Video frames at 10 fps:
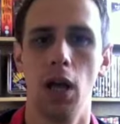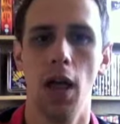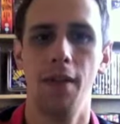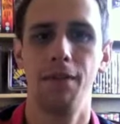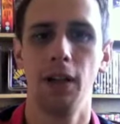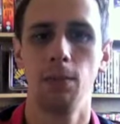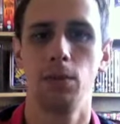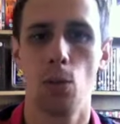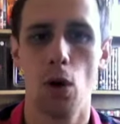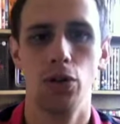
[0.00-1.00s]
the film
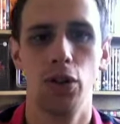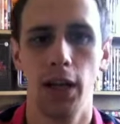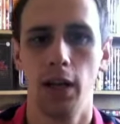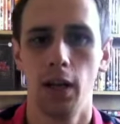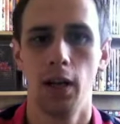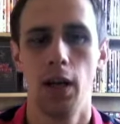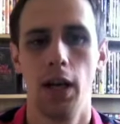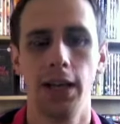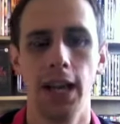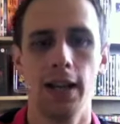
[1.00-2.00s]
to watch it.
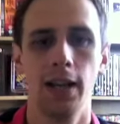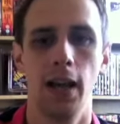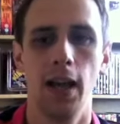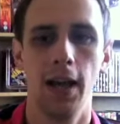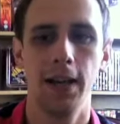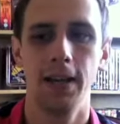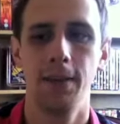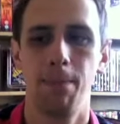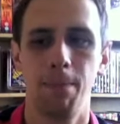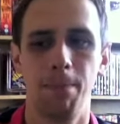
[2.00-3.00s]
Again, you
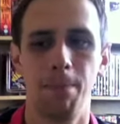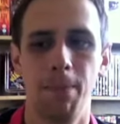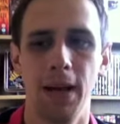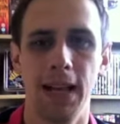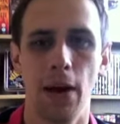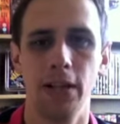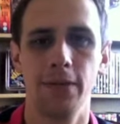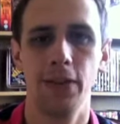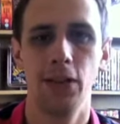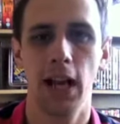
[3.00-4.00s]
can pick it out
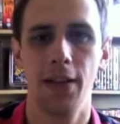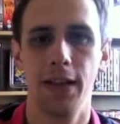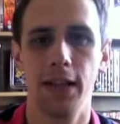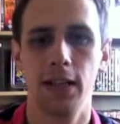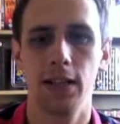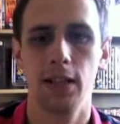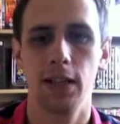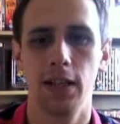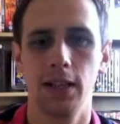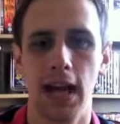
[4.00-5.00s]
individually. I think
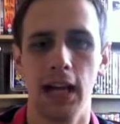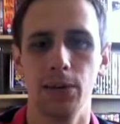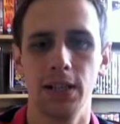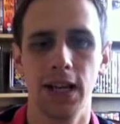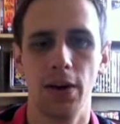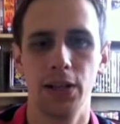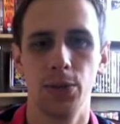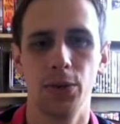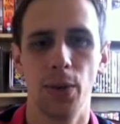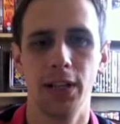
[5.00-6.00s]
it dilutes it down
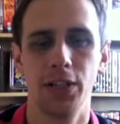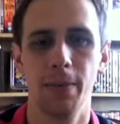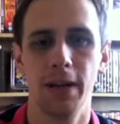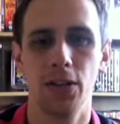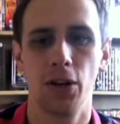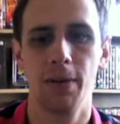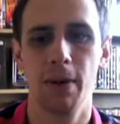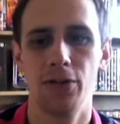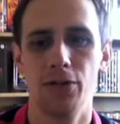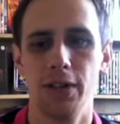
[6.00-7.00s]
into a 22-minute
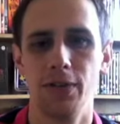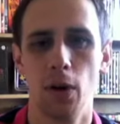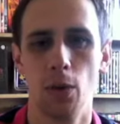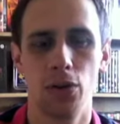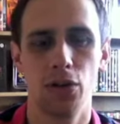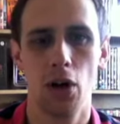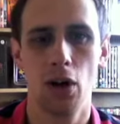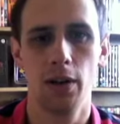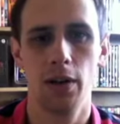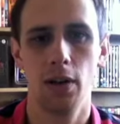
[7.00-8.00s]
documentary if you want to watch it
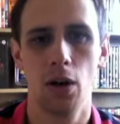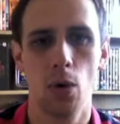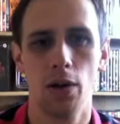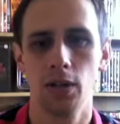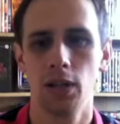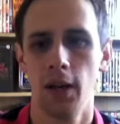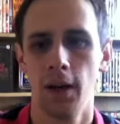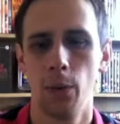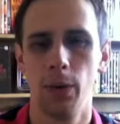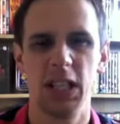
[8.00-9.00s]
all at once,
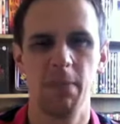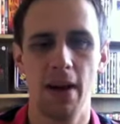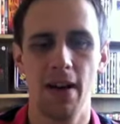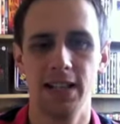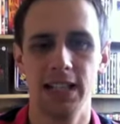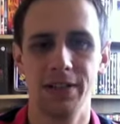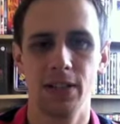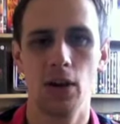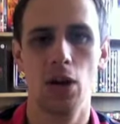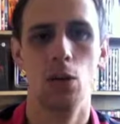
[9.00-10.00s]
which is a better idea.
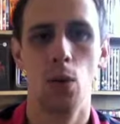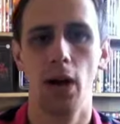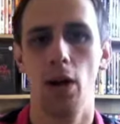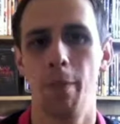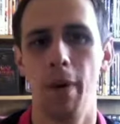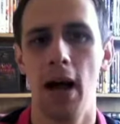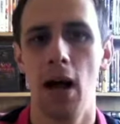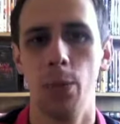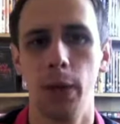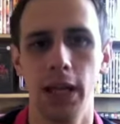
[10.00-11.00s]
It's not quite on a
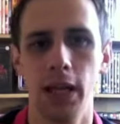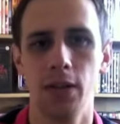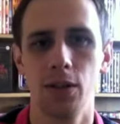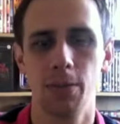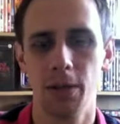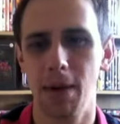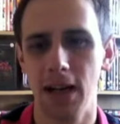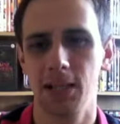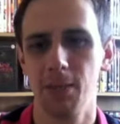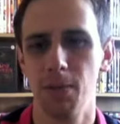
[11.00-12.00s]
par with some of the
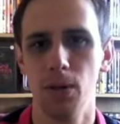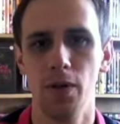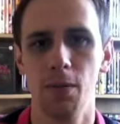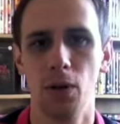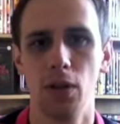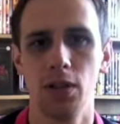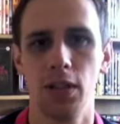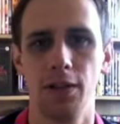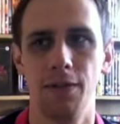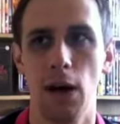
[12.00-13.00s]
maximum movie modes that
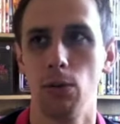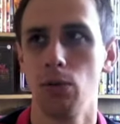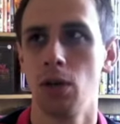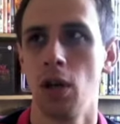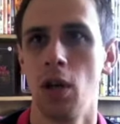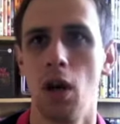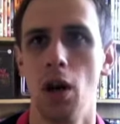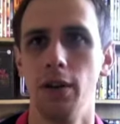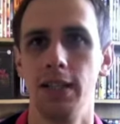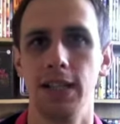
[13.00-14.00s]
you found
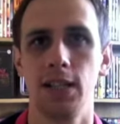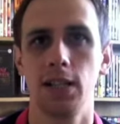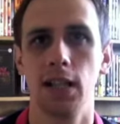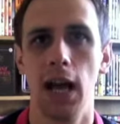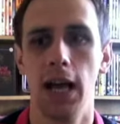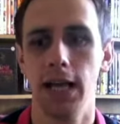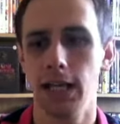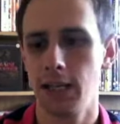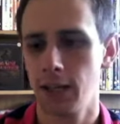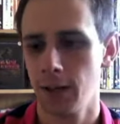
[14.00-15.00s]
on discs
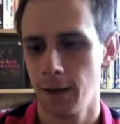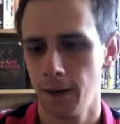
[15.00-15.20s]
like